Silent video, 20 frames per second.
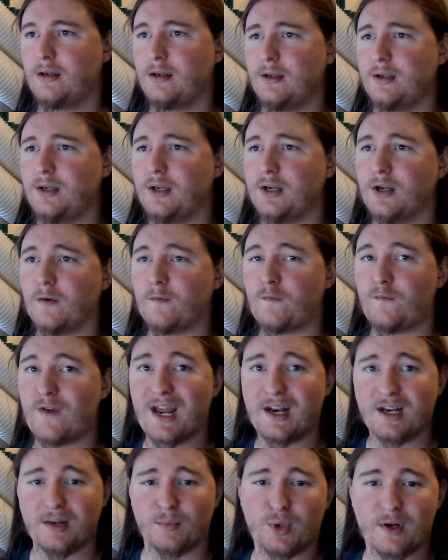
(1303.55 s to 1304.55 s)

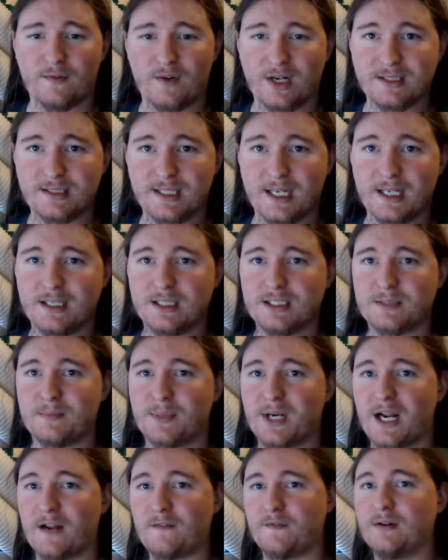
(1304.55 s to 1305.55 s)
fandom whenever I say this, but
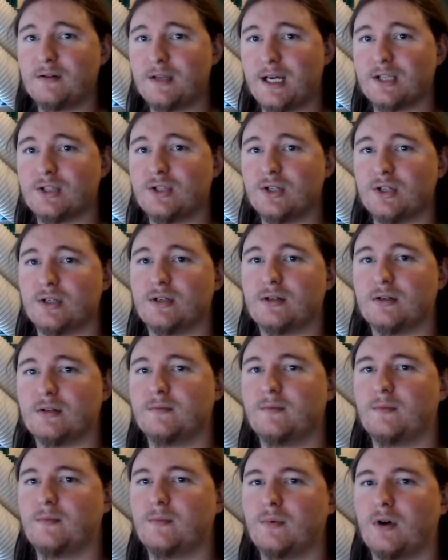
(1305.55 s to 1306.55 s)
I feel like there
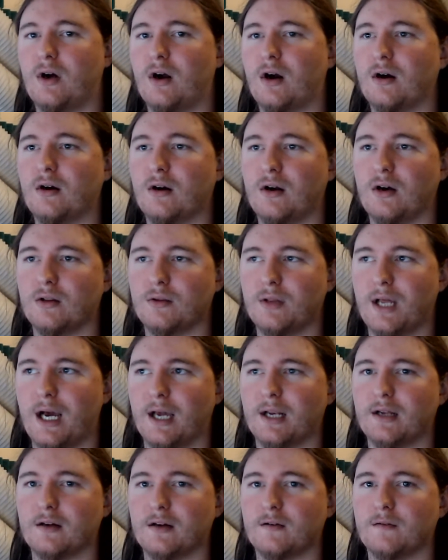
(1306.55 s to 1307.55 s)
are a
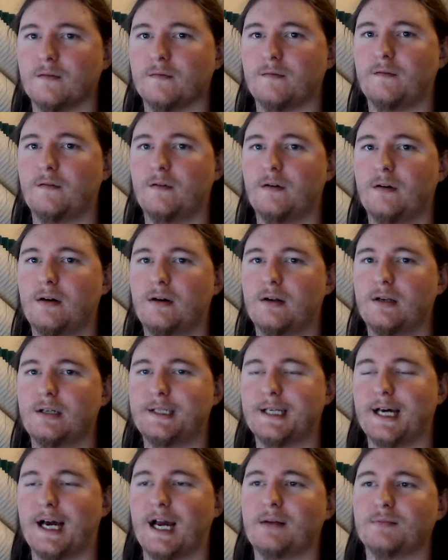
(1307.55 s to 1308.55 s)
lot of
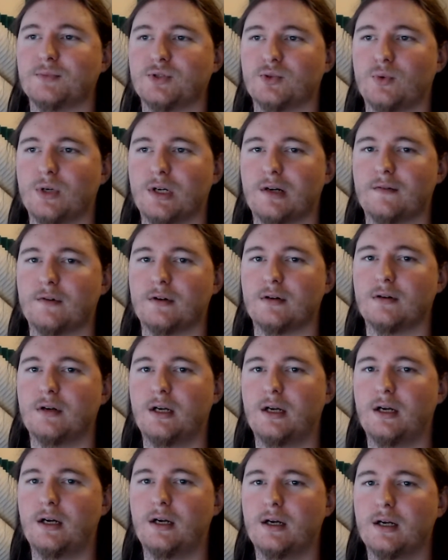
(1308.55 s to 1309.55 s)
times whenever
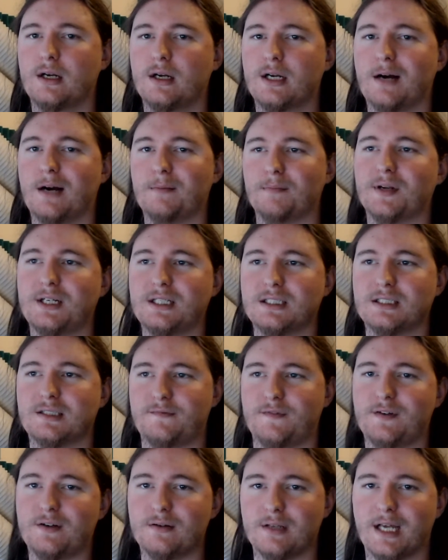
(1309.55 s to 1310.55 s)
companies
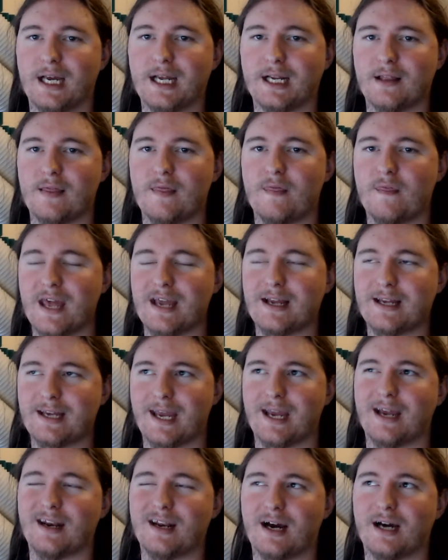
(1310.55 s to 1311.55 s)
feel like they
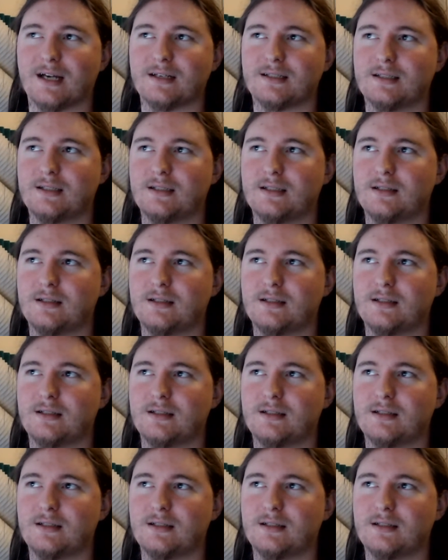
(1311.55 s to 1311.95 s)
cannot